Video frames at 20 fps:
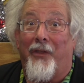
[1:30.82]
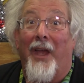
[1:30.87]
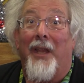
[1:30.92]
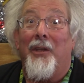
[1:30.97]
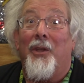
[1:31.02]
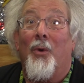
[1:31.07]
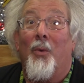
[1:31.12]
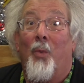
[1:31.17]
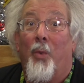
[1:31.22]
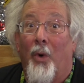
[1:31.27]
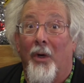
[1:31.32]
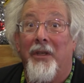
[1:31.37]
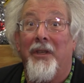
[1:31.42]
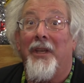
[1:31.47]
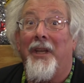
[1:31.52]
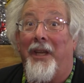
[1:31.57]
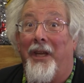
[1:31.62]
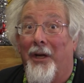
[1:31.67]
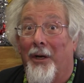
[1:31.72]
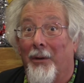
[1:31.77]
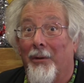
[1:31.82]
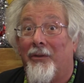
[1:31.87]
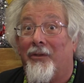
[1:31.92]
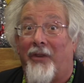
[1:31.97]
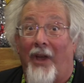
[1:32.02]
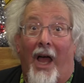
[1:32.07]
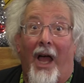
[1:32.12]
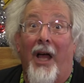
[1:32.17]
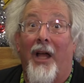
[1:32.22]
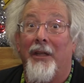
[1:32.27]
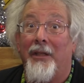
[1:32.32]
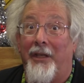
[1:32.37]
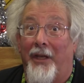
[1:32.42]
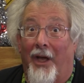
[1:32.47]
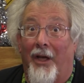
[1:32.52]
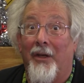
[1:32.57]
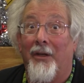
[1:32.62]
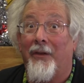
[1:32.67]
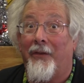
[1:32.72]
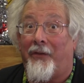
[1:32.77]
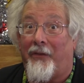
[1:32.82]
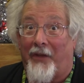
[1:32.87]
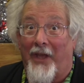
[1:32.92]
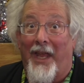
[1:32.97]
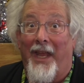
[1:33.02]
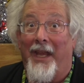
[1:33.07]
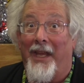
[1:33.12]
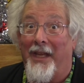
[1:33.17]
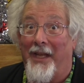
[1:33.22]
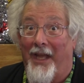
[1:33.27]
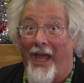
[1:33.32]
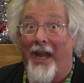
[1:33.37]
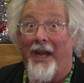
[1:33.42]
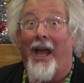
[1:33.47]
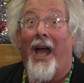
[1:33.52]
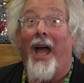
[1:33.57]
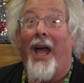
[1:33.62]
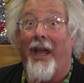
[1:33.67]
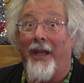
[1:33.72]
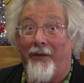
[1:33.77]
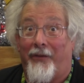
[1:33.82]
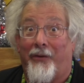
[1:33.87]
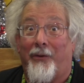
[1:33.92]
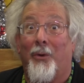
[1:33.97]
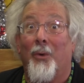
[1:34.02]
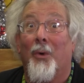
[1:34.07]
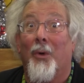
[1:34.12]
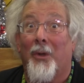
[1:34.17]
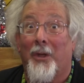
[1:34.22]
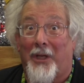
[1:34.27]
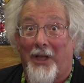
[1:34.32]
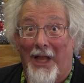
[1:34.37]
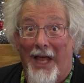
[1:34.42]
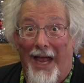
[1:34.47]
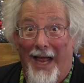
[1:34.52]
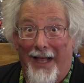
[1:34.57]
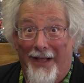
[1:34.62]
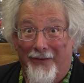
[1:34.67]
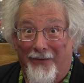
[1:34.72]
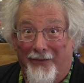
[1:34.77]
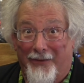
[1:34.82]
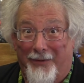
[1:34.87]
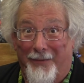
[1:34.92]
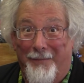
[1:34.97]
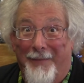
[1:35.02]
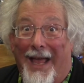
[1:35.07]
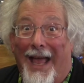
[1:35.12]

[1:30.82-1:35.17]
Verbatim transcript: that you wouldn't hear Don Young say at a high school class.